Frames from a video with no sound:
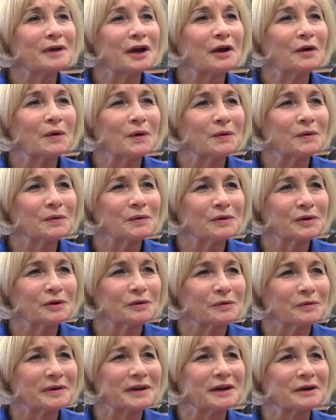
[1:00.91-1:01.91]
my whole
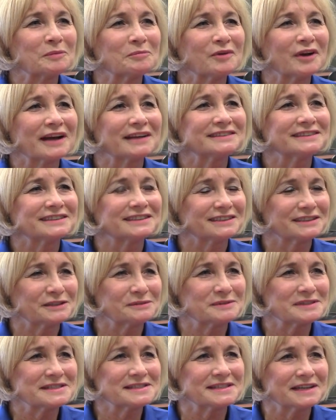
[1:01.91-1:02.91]
career
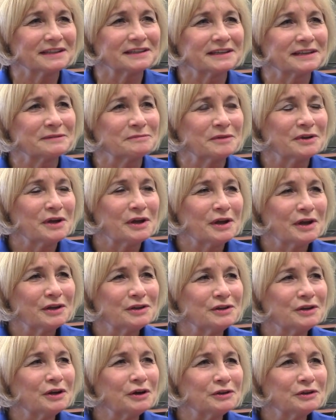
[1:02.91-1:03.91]
practically, was selling, you know,